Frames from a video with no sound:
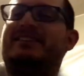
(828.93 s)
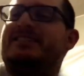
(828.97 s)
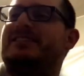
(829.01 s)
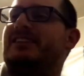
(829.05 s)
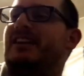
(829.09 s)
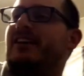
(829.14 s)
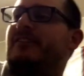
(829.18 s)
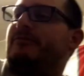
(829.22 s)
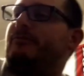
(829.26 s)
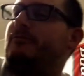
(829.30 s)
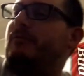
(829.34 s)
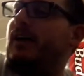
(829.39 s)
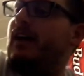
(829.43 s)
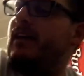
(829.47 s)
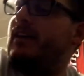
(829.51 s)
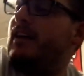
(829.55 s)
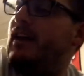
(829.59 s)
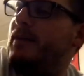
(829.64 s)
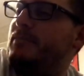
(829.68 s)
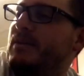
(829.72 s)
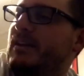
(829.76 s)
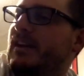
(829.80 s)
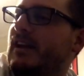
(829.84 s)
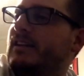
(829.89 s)
is enough.
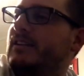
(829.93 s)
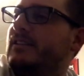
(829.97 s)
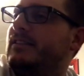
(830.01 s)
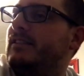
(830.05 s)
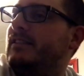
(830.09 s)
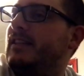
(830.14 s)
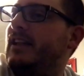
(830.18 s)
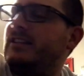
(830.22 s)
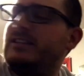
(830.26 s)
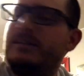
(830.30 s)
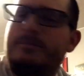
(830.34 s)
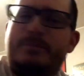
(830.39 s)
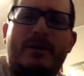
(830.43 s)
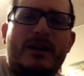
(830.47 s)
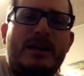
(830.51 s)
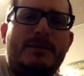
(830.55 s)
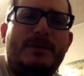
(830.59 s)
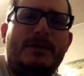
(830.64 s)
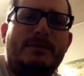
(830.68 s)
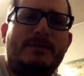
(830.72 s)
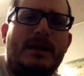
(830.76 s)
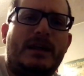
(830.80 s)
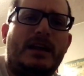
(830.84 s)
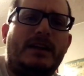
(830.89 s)
That's a pretty
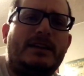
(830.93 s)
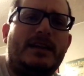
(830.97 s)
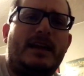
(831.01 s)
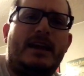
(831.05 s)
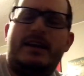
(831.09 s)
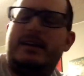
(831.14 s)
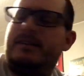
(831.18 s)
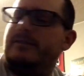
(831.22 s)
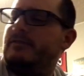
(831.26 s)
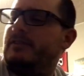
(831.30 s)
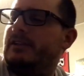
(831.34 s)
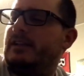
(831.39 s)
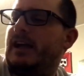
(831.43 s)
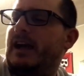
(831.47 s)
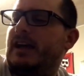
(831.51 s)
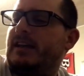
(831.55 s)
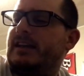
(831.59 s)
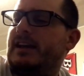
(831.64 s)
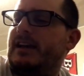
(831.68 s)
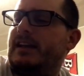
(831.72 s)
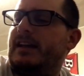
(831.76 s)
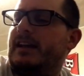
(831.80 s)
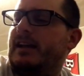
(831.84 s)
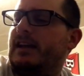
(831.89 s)
big mail day. I
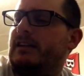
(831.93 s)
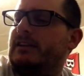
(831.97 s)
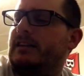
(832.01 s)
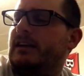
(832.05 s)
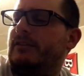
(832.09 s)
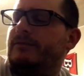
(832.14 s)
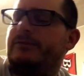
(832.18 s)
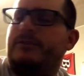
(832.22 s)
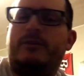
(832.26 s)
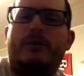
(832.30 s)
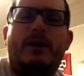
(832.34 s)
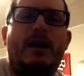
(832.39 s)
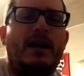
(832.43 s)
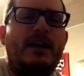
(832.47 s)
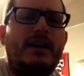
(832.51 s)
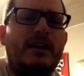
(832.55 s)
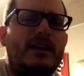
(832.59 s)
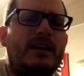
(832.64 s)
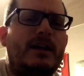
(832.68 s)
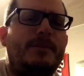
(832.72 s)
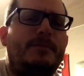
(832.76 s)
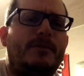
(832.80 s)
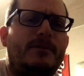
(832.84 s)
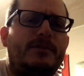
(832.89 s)
kind of held out for a while. I got
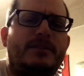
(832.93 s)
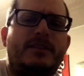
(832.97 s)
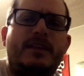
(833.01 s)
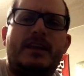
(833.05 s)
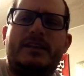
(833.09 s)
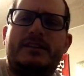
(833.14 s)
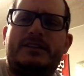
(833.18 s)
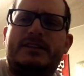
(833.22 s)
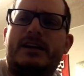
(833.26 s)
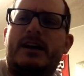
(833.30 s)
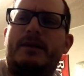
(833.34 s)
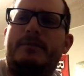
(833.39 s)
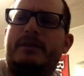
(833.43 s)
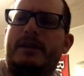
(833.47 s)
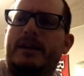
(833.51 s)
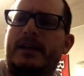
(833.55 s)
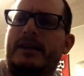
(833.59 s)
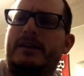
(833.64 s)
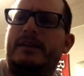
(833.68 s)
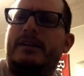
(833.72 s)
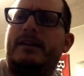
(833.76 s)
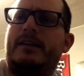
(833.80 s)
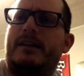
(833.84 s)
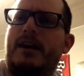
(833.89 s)
a couple of things coming
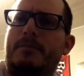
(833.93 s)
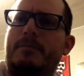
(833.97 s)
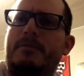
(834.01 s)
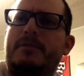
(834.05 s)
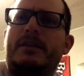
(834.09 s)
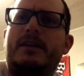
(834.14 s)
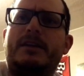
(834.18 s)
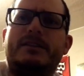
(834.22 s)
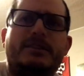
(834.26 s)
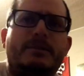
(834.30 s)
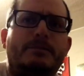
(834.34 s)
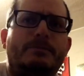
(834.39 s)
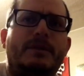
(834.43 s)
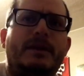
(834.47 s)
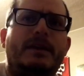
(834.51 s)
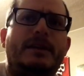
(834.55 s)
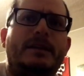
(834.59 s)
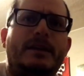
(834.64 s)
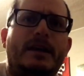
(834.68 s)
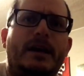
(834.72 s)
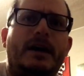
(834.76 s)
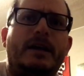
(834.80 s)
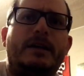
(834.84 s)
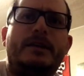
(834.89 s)
in and a couple of things I'm
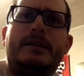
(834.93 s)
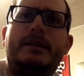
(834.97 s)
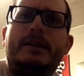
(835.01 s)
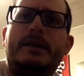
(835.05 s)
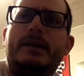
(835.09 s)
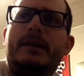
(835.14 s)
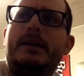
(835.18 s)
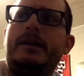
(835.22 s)
bidding on.